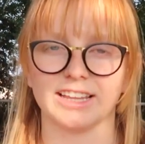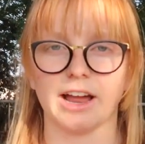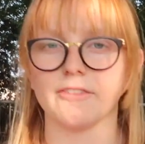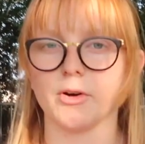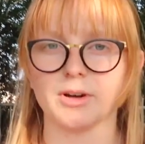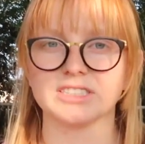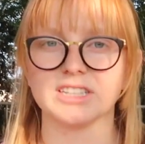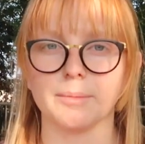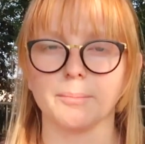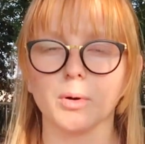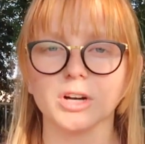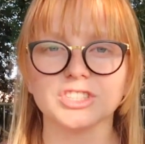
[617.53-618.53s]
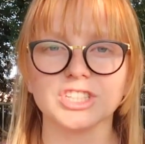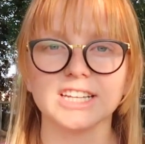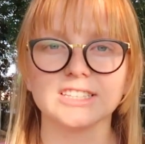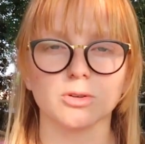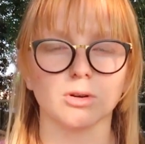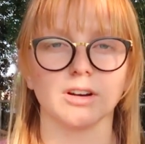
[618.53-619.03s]
Like I've always done
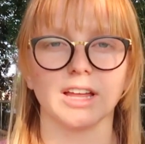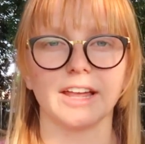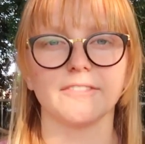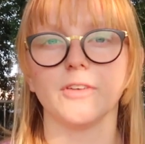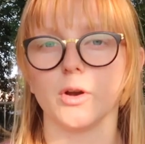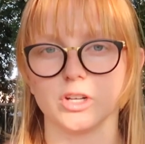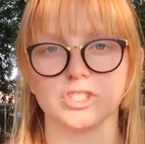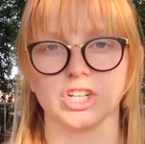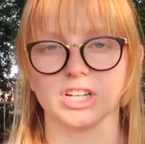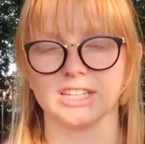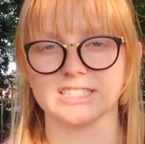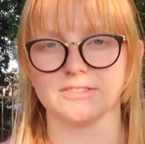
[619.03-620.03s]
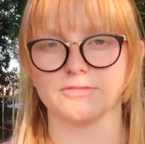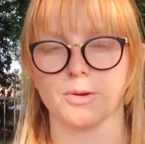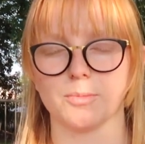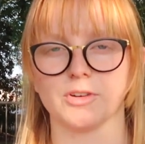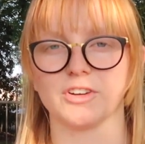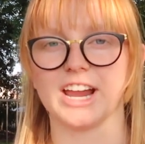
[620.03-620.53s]
portraits or like photojournalism
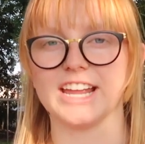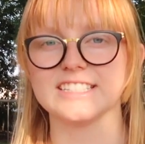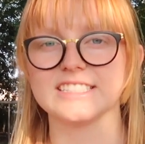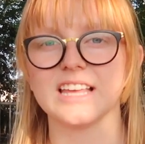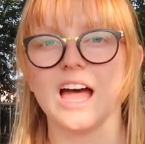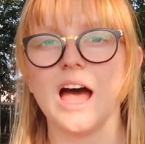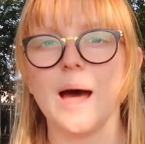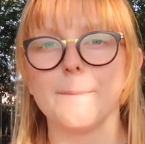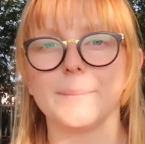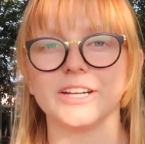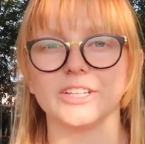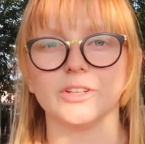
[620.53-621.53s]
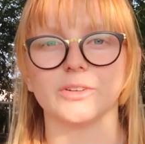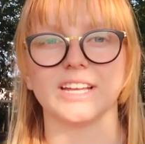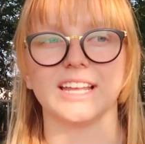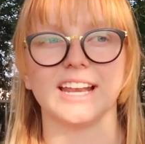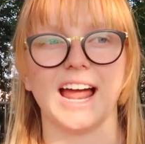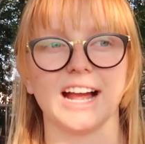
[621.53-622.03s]
from the race, but you
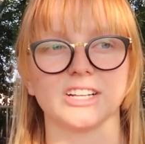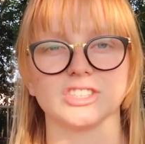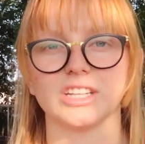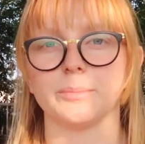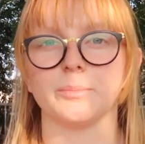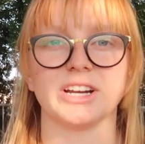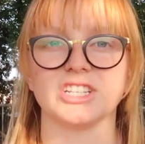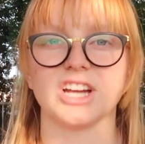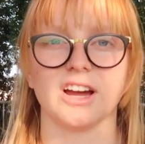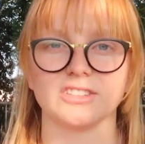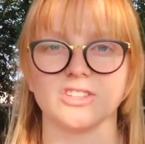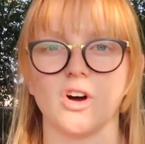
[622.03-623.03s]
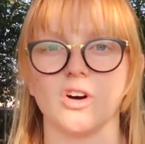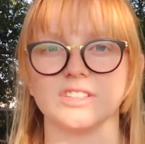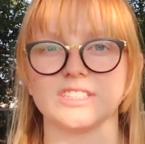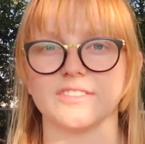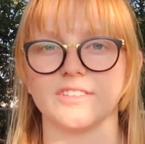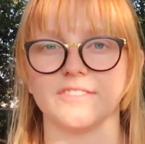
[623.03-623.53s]
can actually like branch out into all
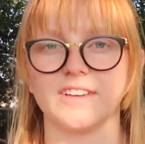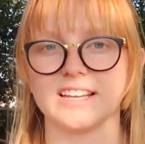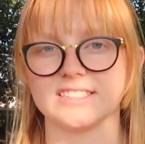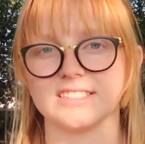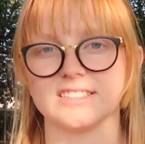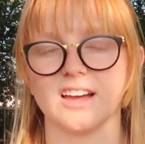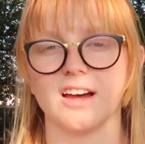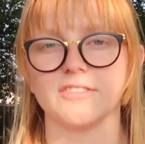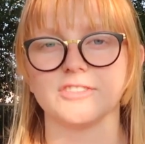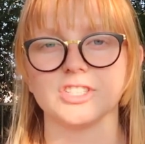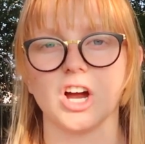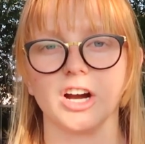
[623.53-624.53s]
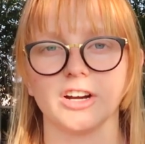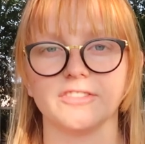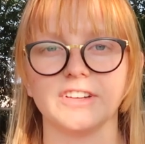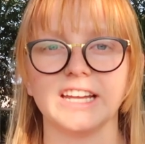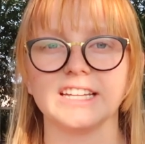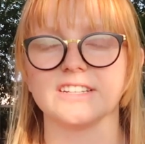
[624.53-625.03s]
different facets of
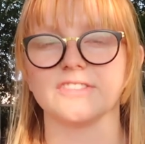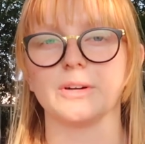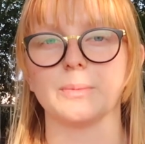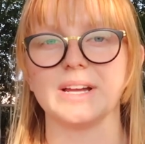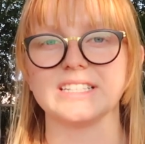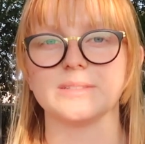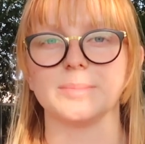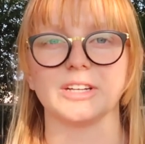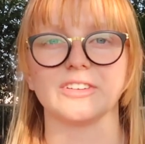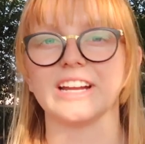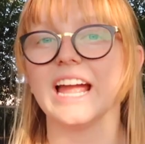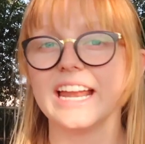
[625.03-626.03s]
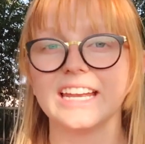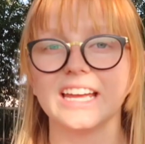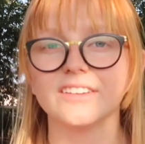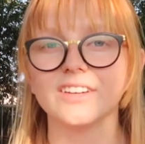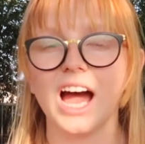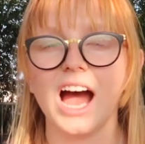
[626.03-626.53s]
photography and different ways to be
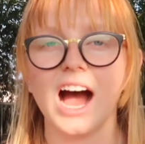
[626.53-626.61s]
creative.